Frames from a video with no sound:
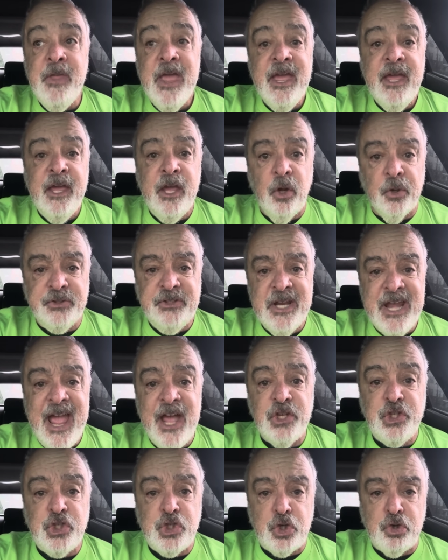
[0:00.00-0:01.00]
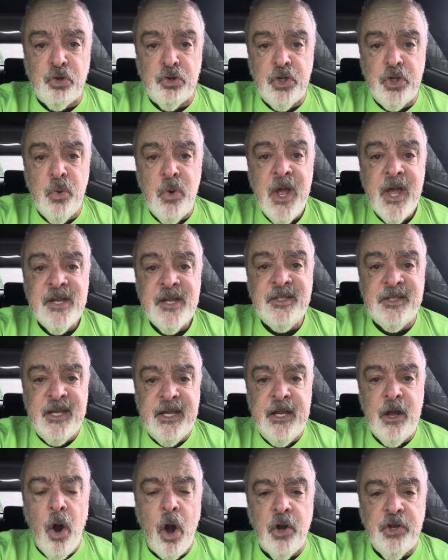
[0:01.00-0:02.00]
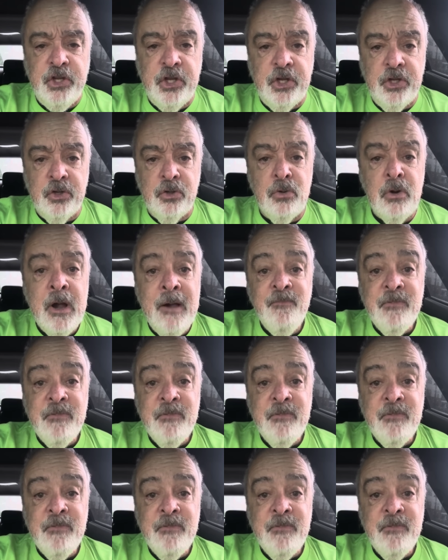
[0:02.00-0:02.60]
Hilton has Tru, T-R-U,